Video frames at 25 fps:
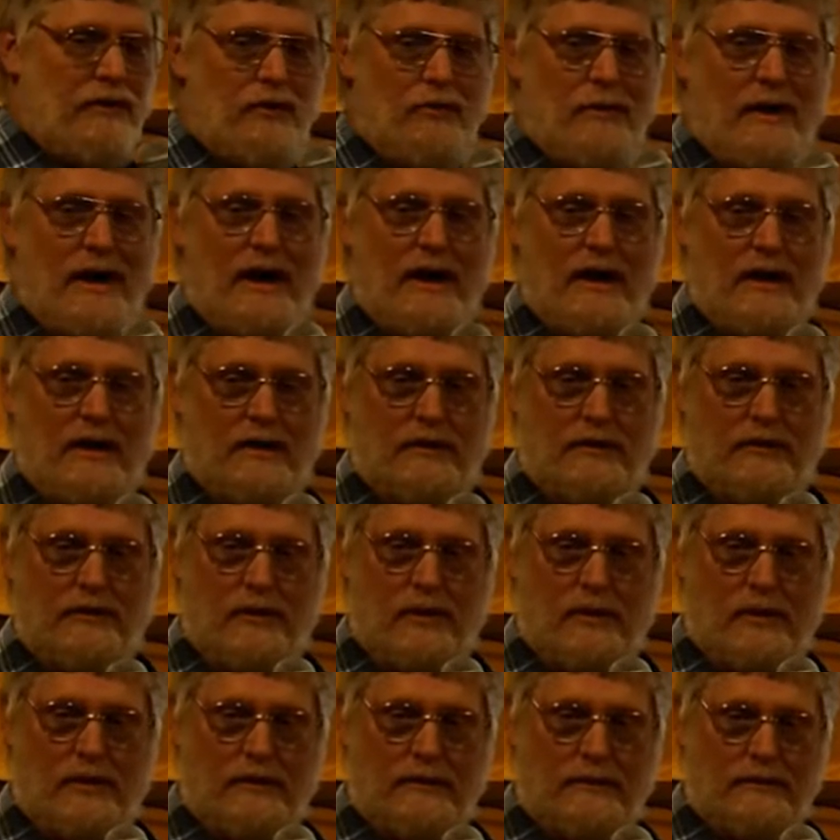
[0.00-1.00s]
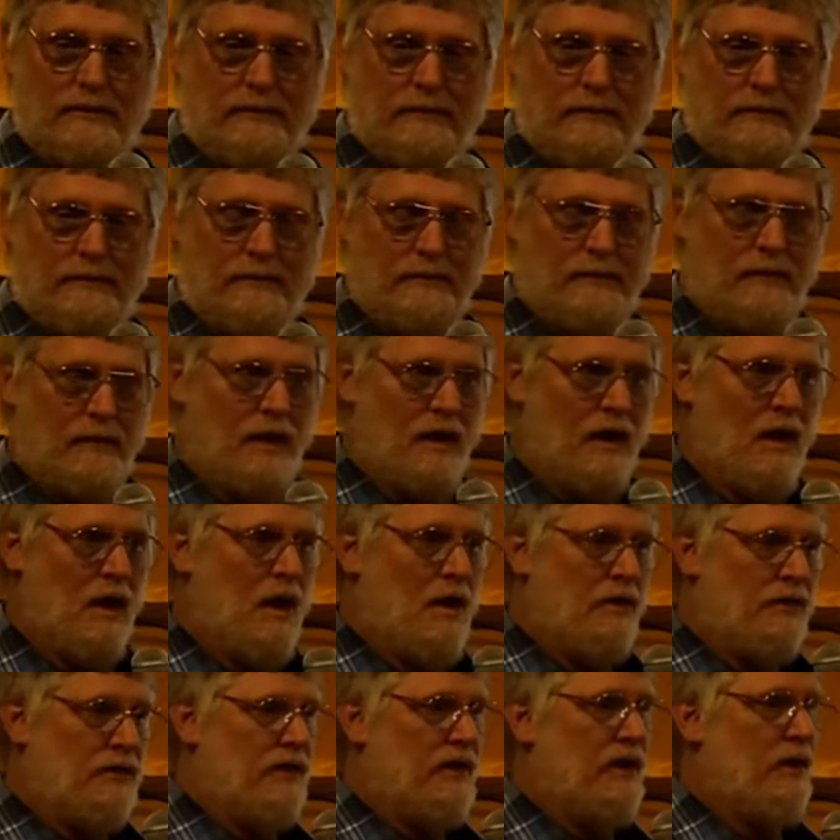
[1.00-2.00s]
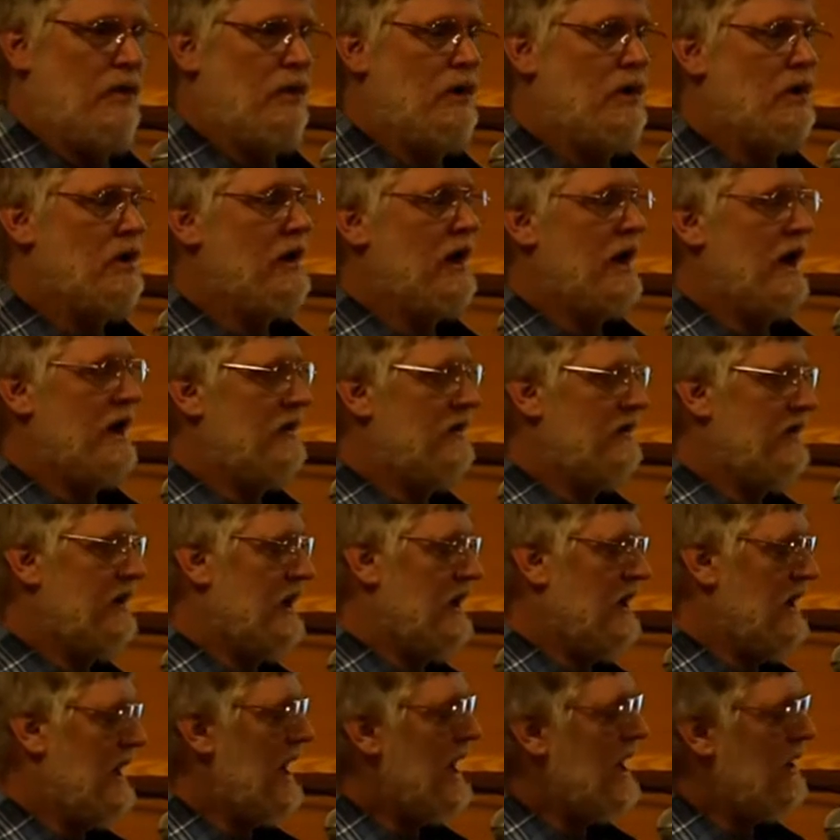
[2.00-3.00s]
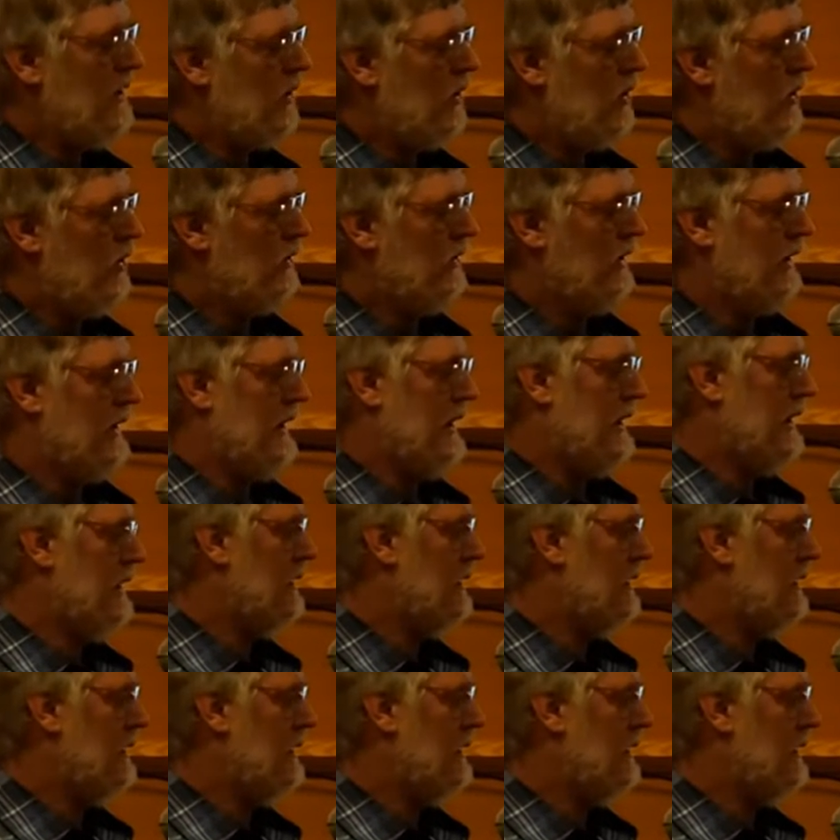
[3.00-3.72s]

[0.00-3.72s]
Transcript: to body and soul. So they realized that not only